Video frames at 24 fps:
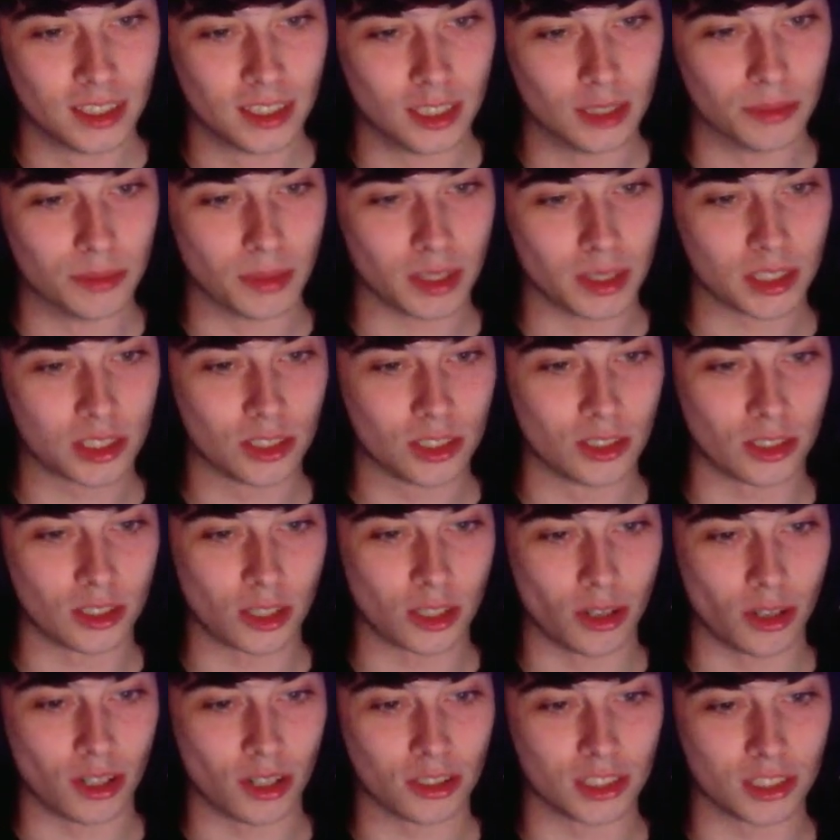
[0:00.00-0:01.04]
You must not
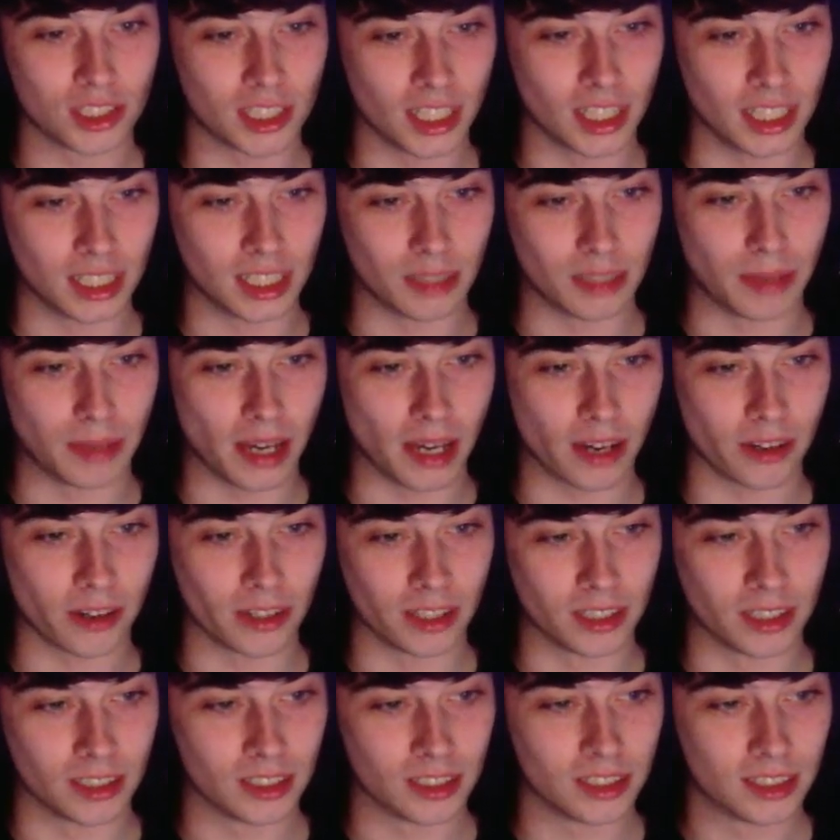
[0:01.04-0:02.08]
go outside the
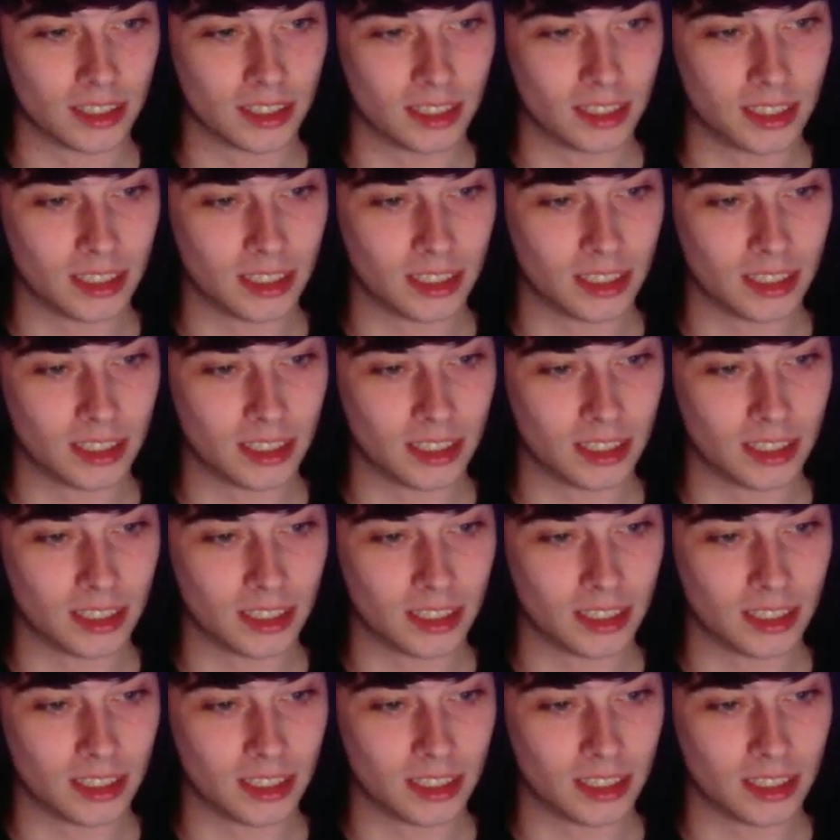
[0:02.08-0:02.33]
barrier.